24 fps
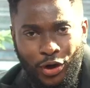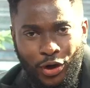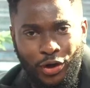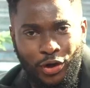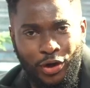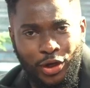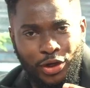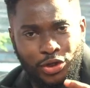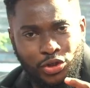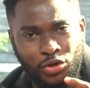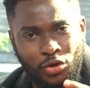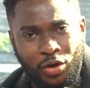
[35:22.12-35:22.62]

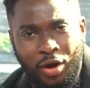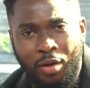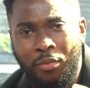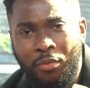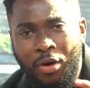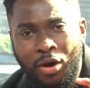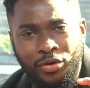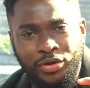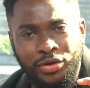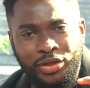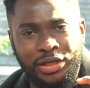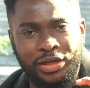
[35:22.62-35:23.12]
let's talk
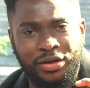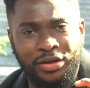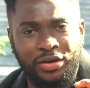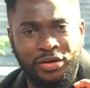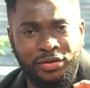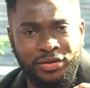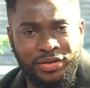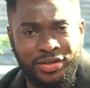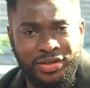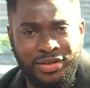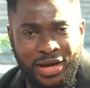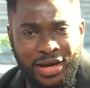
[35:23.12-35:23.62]
about the
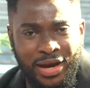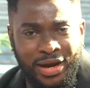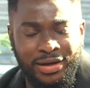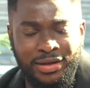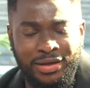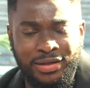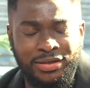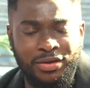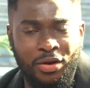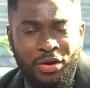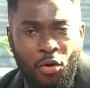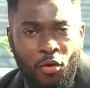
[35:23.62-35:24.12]

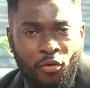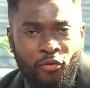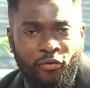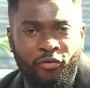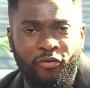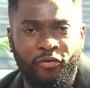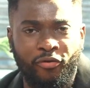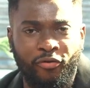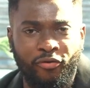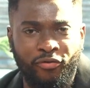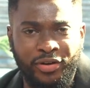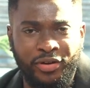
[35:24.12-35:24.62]
concerns
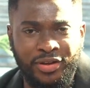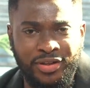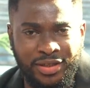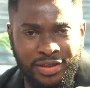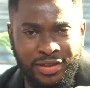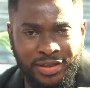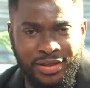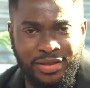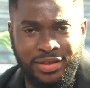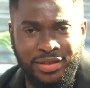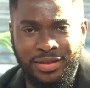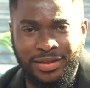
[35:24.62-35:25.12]
of the
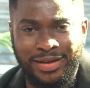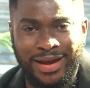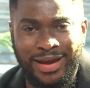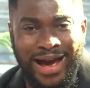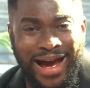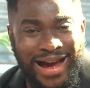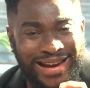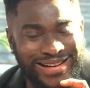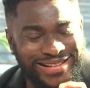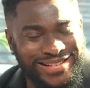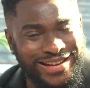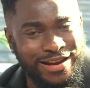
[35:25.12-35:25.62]
citizen.
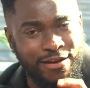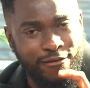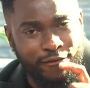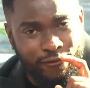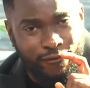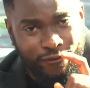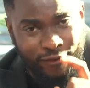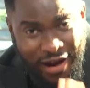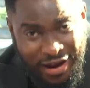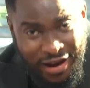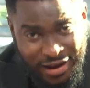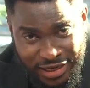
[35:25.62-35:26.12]
Are they
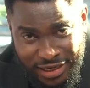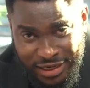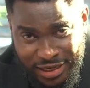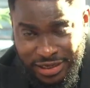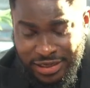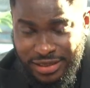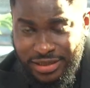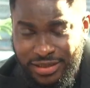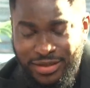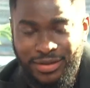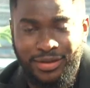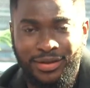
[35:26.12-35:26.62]

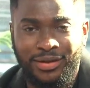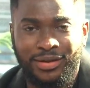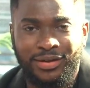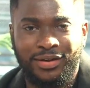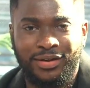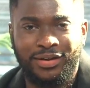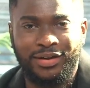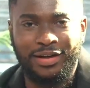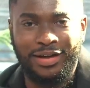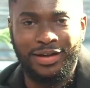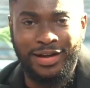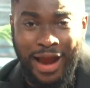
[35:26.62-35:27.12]
valid
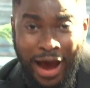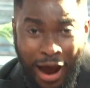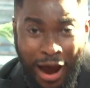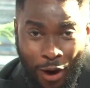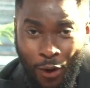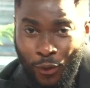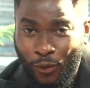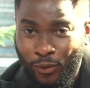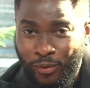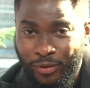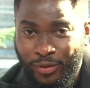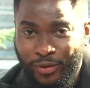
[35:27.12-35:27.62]

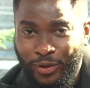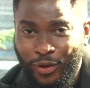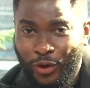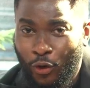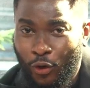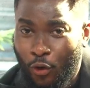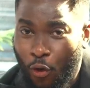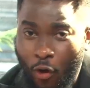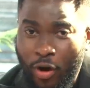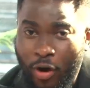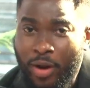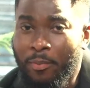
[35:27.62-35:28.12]
now?
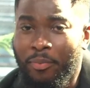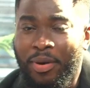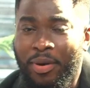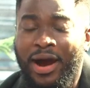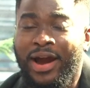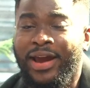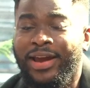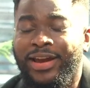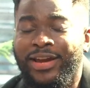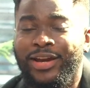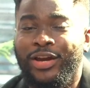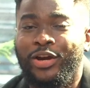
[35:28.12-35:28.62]
Going
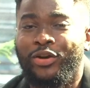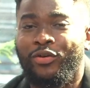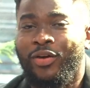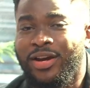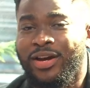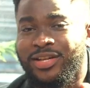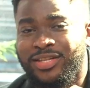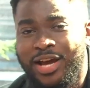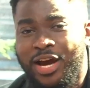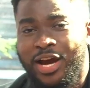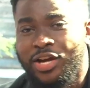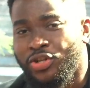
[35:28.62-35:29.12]
by your
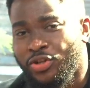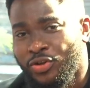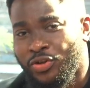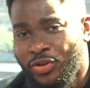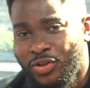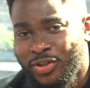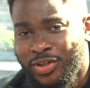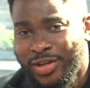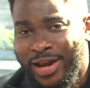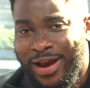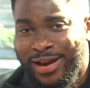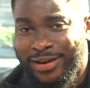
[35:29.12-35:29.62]

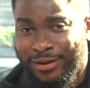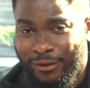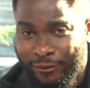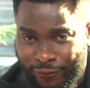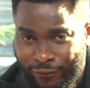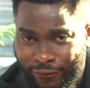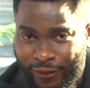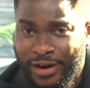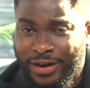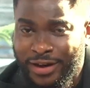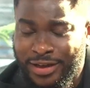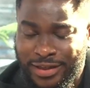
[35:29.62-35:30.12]
assertions and
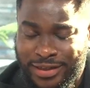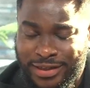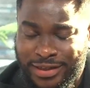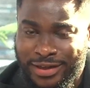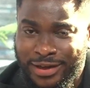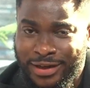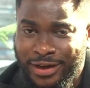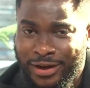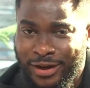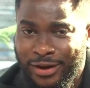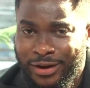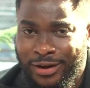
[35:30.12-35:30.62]
defense
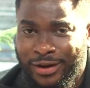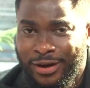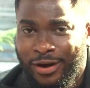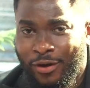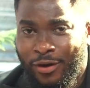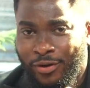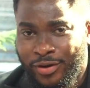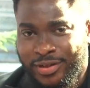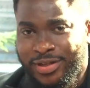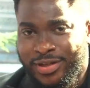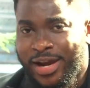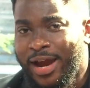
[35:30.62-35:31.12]

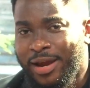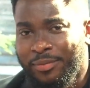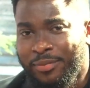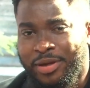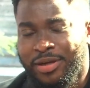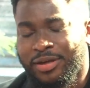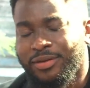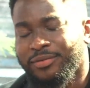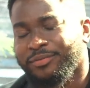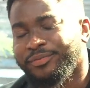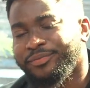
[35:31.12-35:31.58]
on timing.